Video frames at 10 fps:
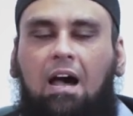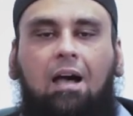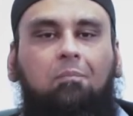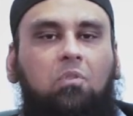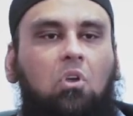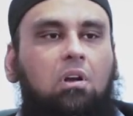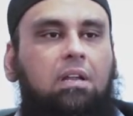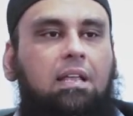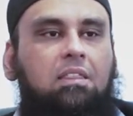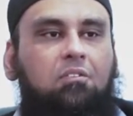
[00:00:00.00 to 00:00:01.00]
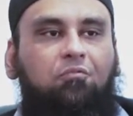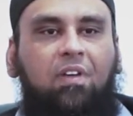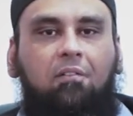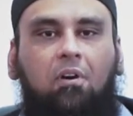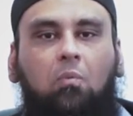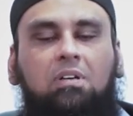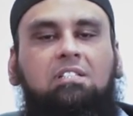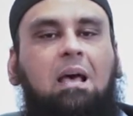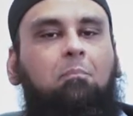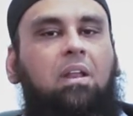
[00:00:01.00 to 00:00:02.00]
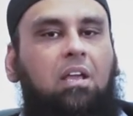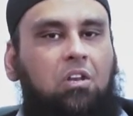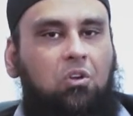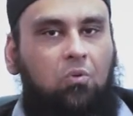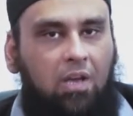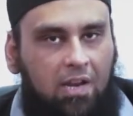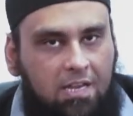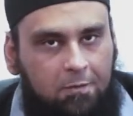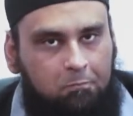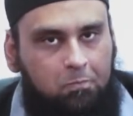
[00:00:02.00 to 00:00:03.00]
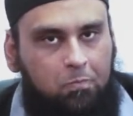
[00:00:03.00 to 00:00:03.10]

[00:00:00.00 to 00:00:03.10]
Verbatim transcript: I am not in the favor of what's happening in Ukraine.